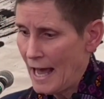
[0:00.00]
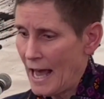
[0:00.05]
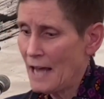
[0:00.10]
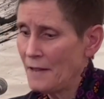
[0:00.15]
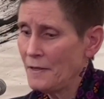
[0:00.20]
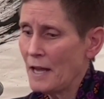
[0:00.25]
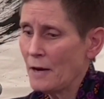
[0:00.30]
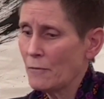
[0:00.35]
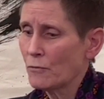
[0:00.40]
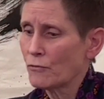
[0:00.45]

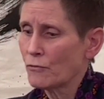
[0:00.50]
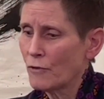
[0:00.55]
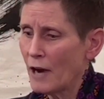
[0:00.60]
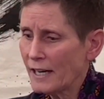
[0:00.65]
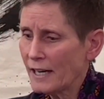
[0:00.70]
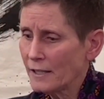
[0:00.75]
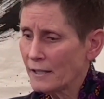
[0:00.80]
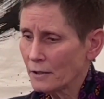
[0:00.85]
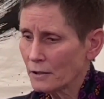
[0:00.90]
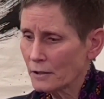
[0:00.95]
and they
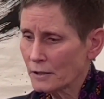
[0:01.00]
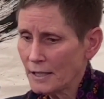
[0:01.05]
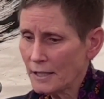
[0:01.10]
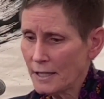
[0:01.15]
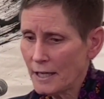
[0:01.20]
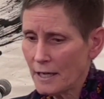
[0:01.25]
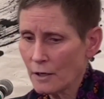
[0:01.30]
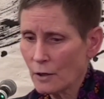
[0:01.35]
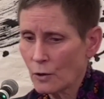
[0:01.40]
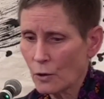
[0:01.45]

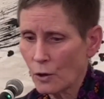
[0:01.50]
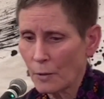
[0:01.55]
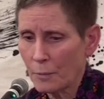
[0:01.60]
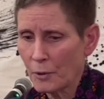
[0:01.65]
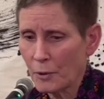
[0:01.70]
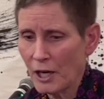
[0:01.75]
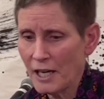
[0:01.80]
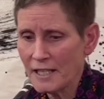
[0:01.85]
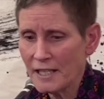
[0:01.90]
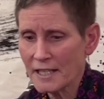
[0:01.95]
regularly
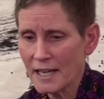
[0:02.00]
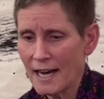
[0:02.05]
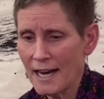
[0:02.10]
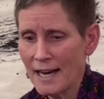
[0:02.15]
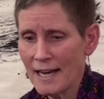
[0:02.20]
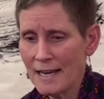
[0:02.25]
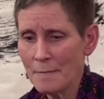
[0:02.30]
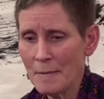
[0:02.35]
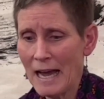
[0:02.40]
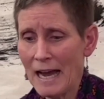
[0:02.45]
incorporate
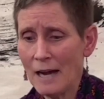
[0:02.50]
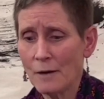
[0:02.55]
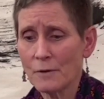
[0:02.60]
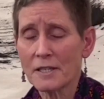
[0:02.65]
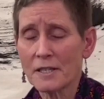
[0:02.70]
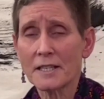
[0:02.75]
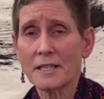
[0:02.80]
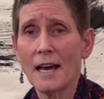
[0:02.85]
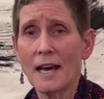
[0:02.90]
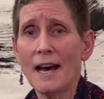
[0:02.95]
time
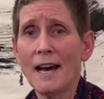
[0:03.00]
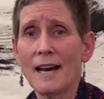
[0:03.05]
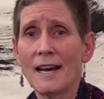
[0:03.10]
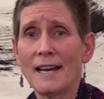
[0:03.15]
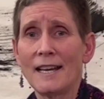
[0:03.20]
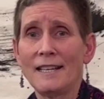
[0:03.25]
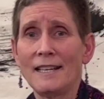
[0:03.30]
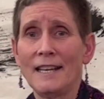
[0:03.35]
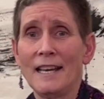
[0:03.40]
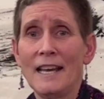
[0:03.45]

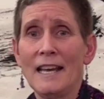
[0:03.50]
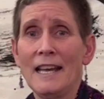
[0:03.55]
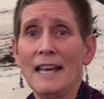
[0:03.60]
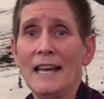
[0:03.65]
outside